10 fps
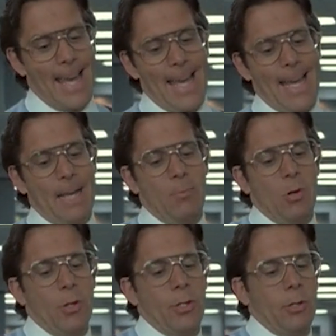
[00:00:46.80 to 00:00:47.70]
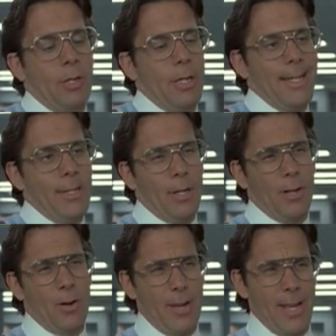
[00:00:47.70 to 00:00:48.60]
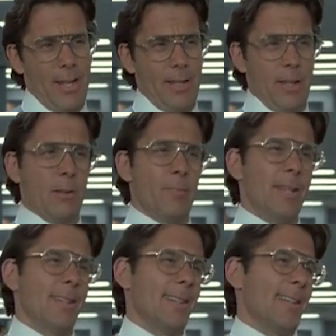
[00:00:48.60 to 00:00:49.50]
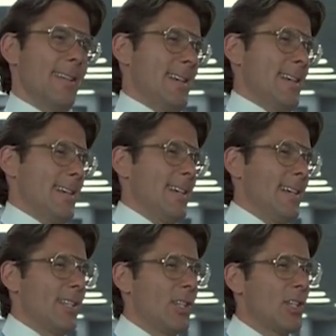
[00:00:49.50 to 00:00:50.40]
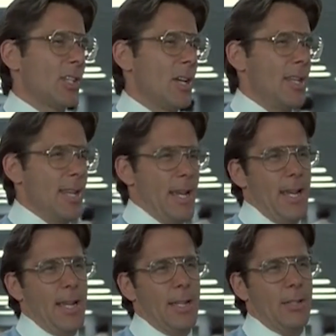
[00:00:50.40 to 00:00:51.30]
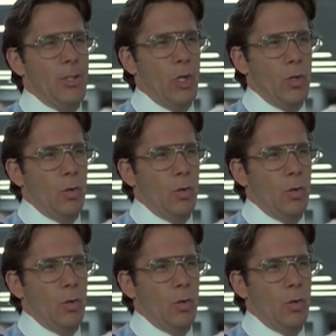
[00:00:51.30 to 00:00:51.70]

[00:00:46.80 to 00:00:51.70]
I'm also going to need you to go ahead and come in on Sunday, too.